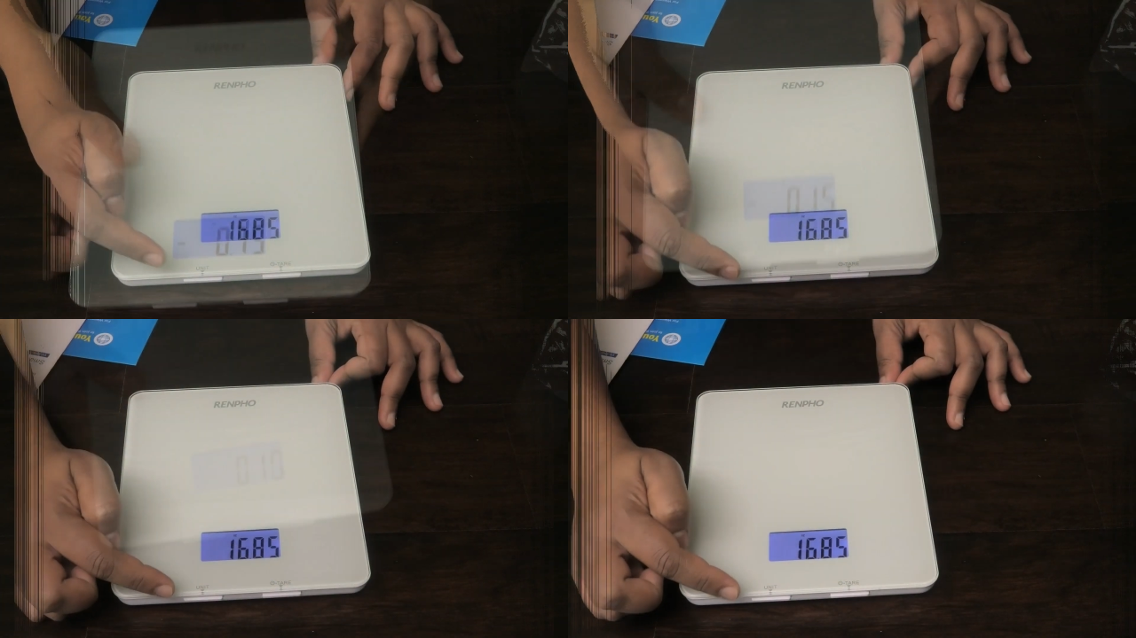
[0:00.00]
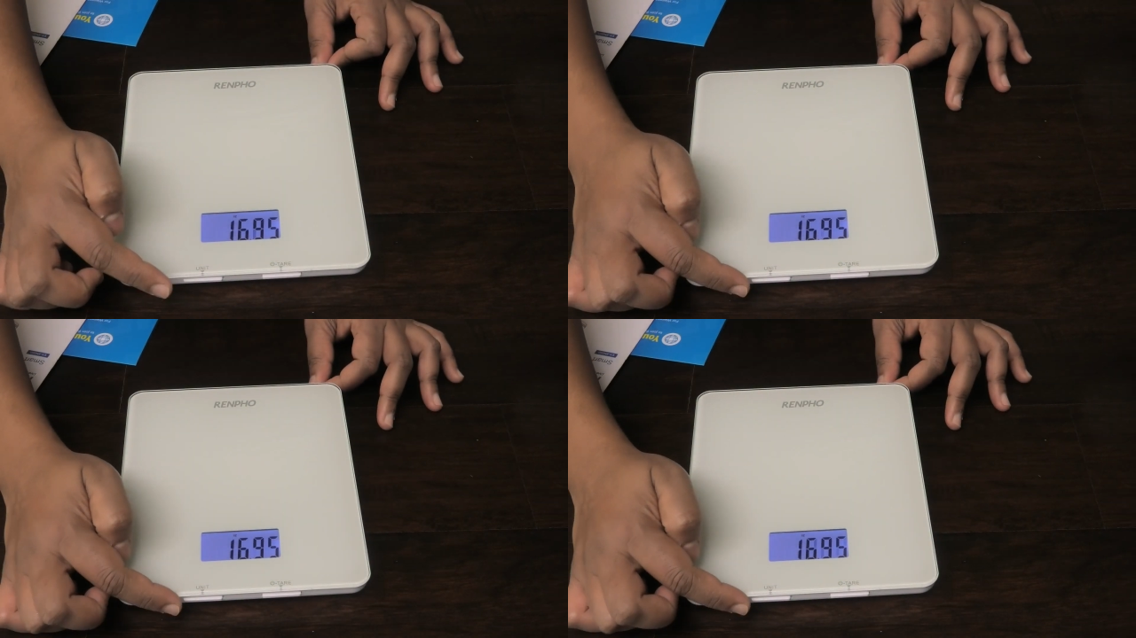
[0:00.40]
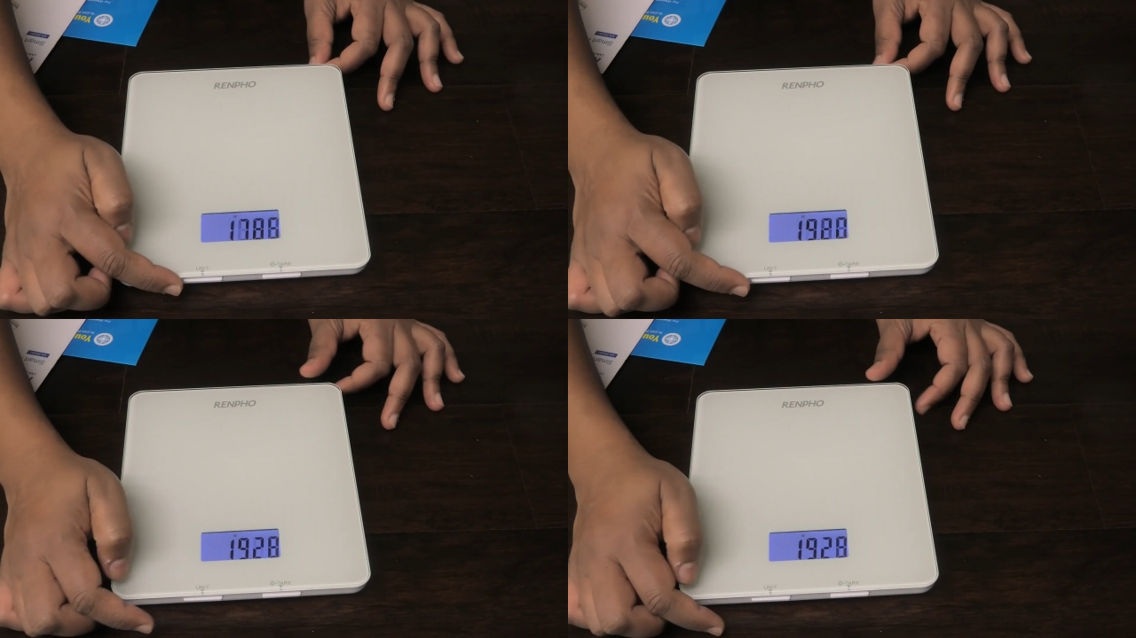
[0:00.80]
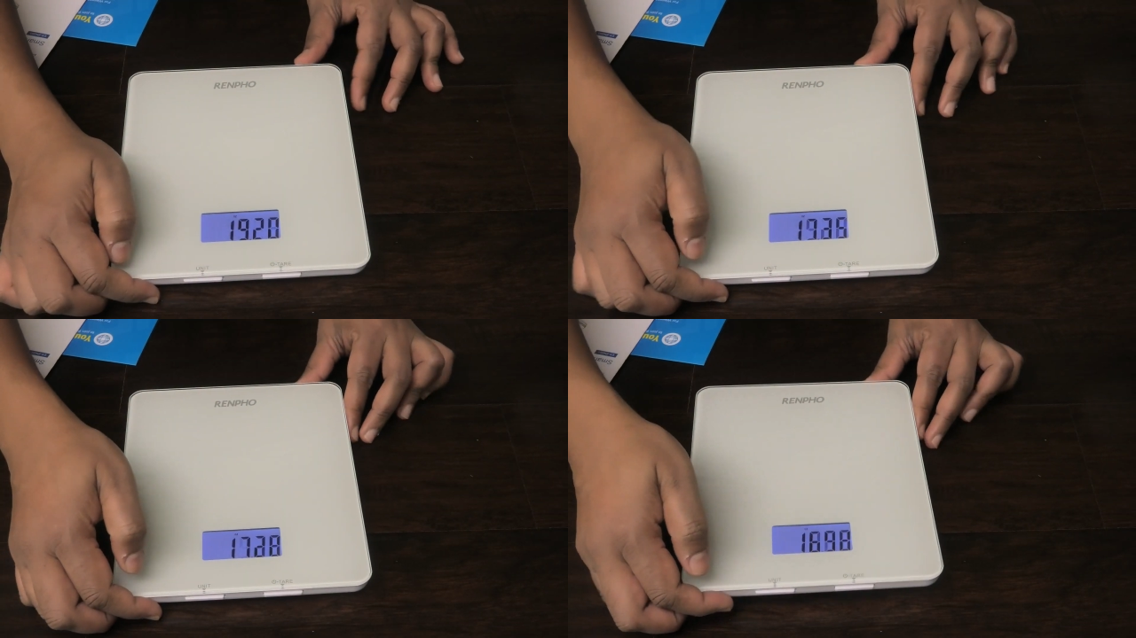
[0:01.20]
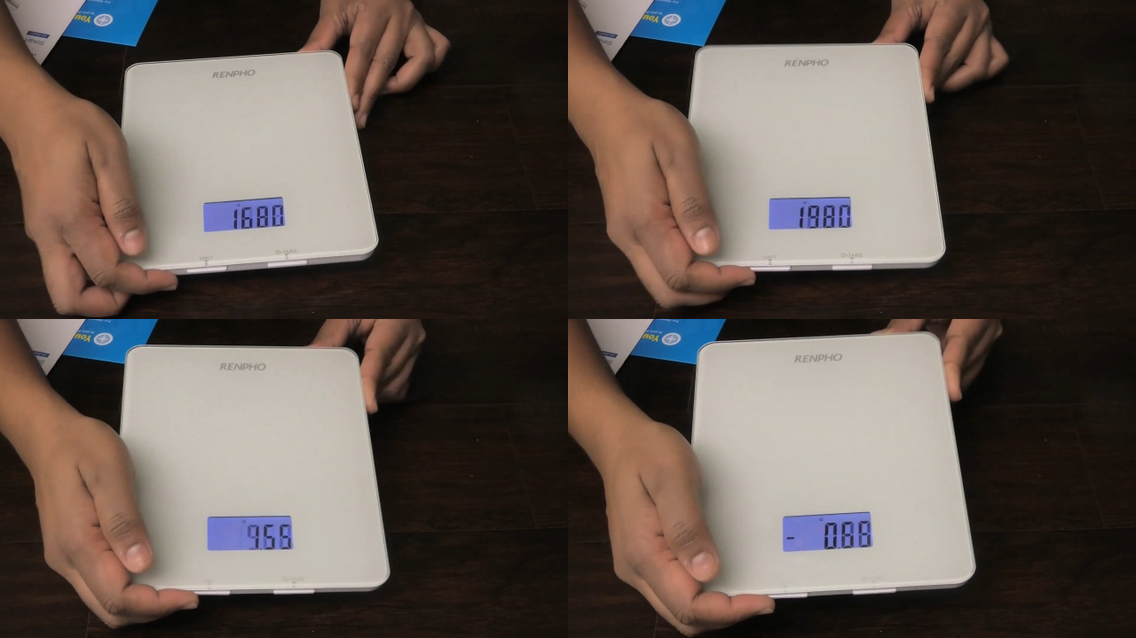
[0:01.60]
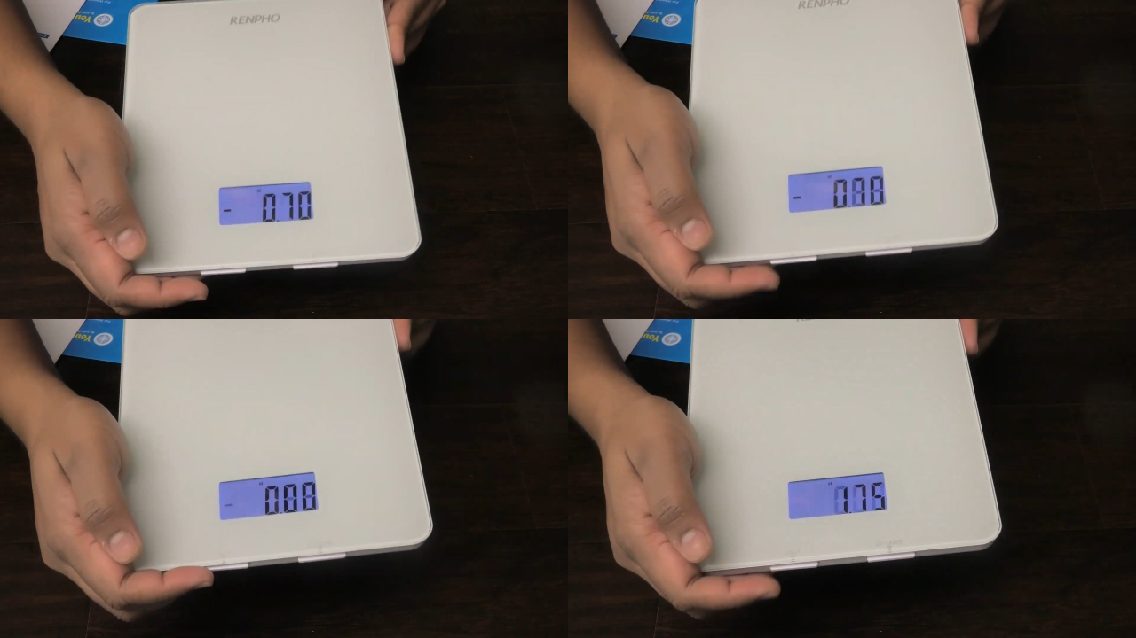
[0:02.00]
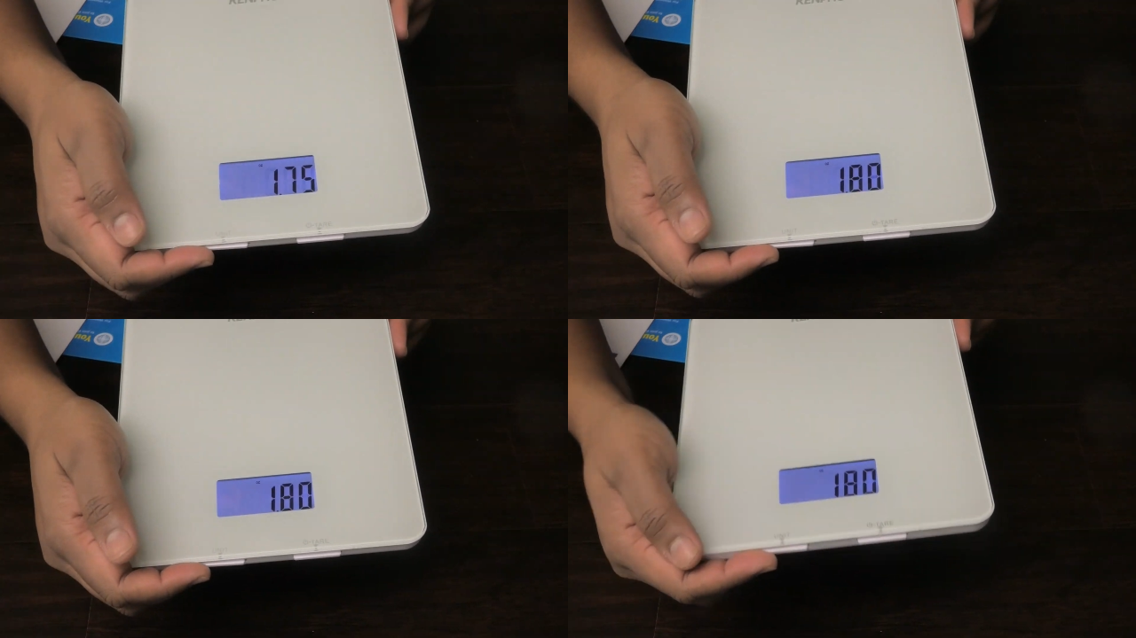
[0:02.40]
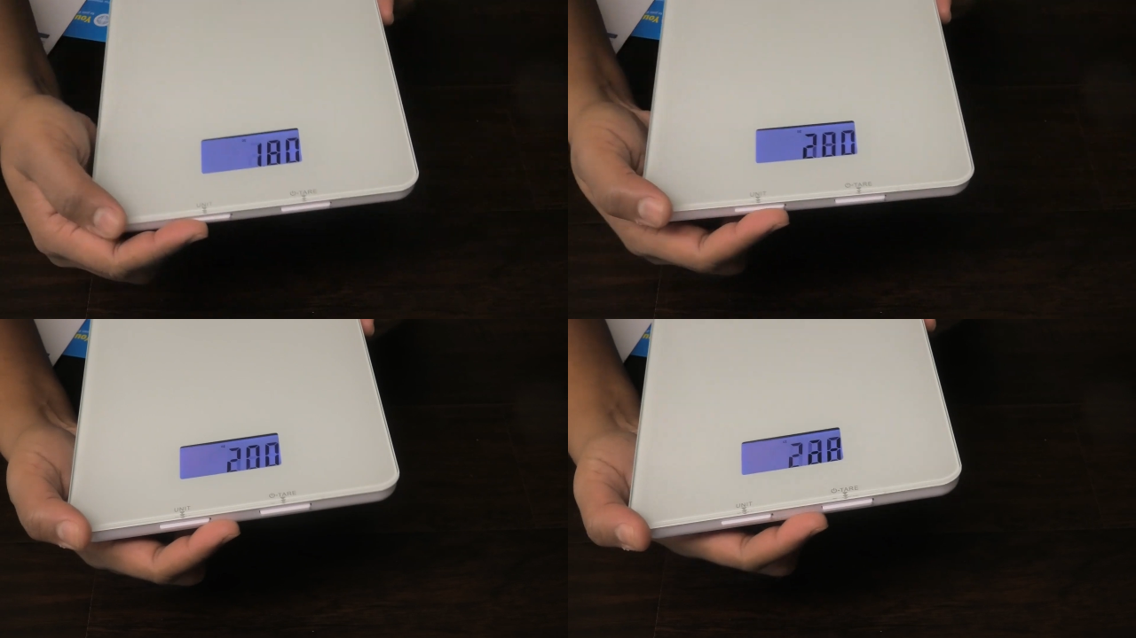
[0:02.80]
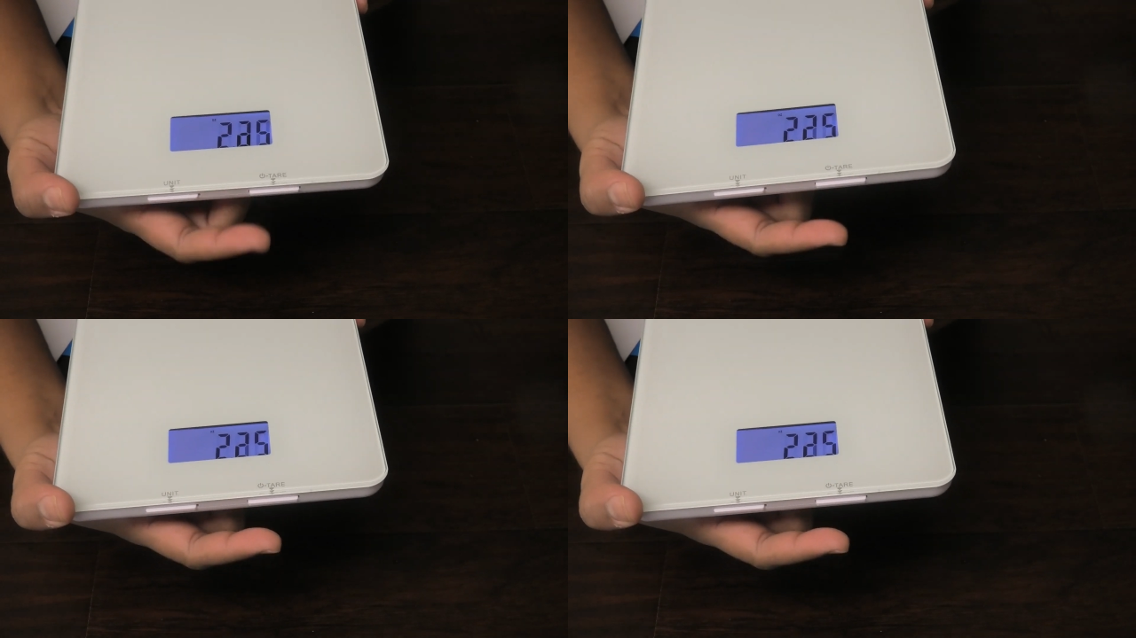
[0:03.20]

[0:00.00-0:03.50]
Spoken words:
[unreadable: no face in view]